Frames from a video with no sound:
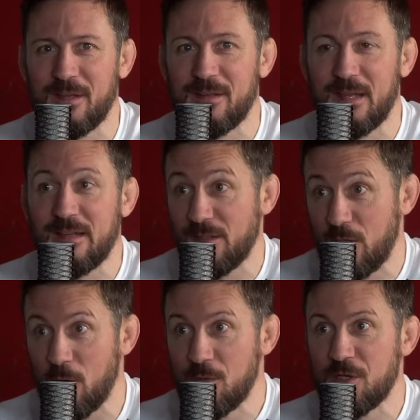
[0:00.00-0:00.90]
And as a
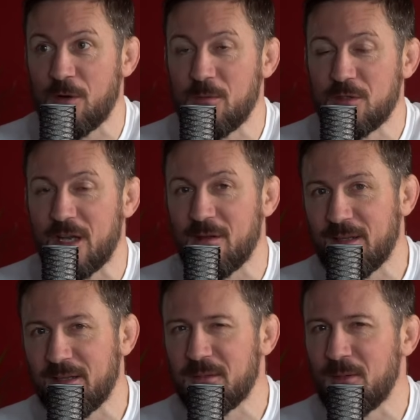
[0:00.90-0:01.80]
coach, you're always kind of
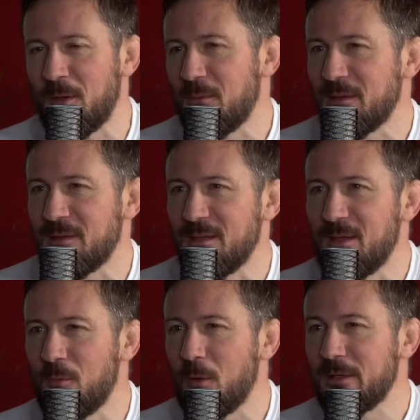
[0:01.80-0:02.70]
like, well, what
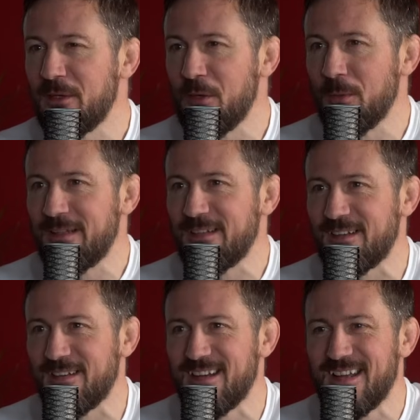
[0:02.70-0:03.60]
will they do with this?
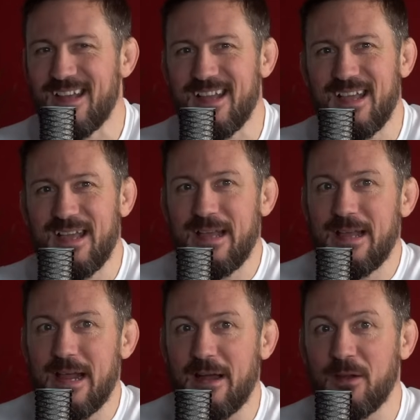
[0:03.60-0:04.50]
Are
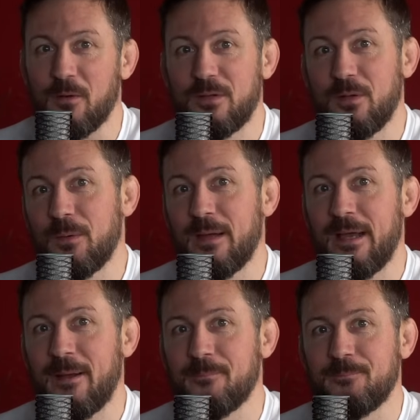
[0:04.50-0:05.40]
they going
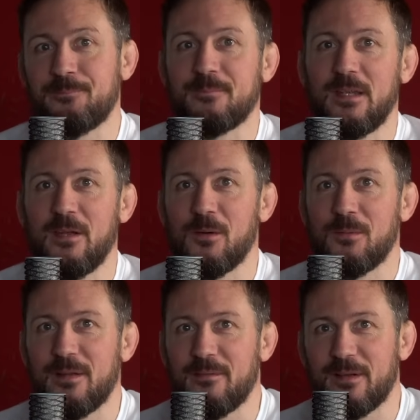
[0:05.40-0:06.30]
to you know,
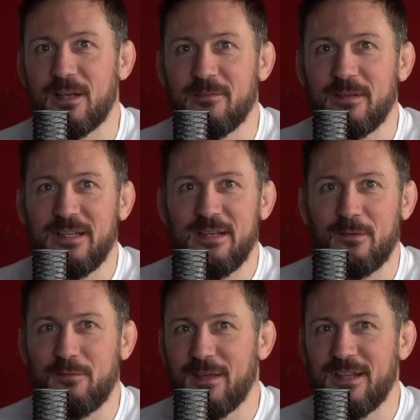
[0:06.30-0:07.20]
have a kind of a
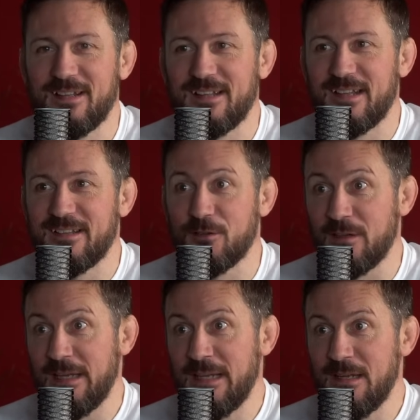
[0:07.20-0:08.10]
diva fit and just
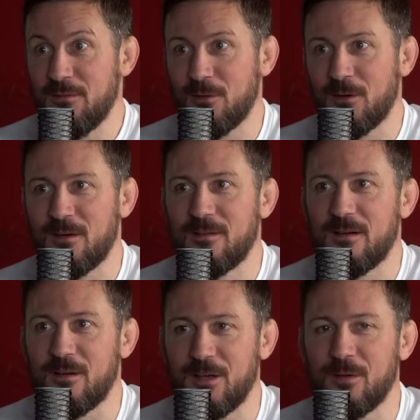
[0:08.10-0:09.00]
leave, or
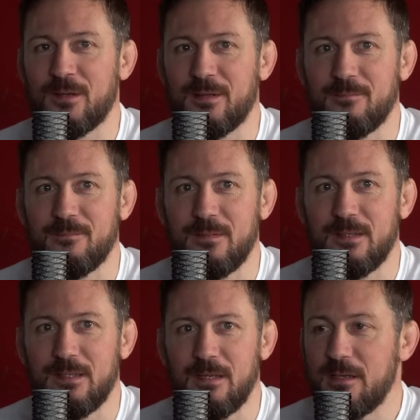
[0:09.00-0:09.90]
are you going to?
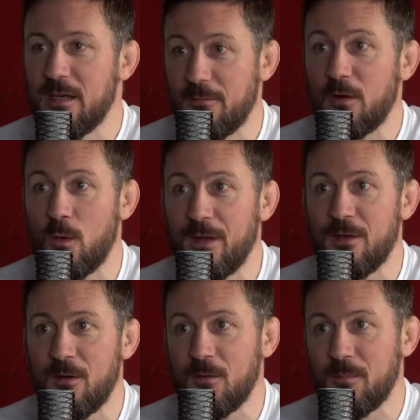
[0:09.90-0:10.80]
You never quite
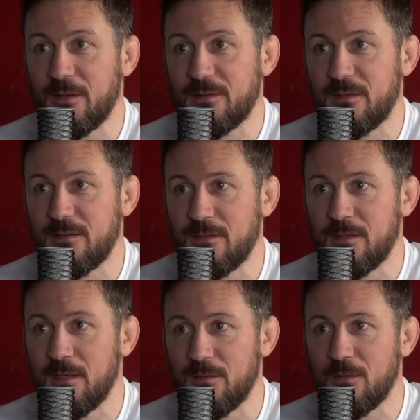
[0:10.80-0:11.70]
know, because it
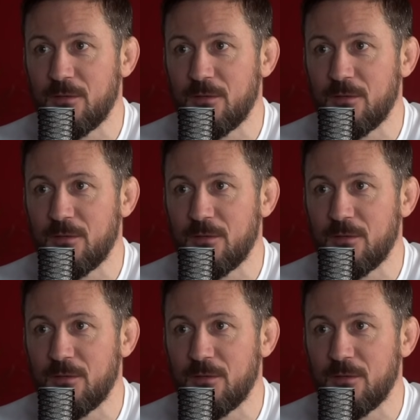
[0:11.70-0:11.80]
is.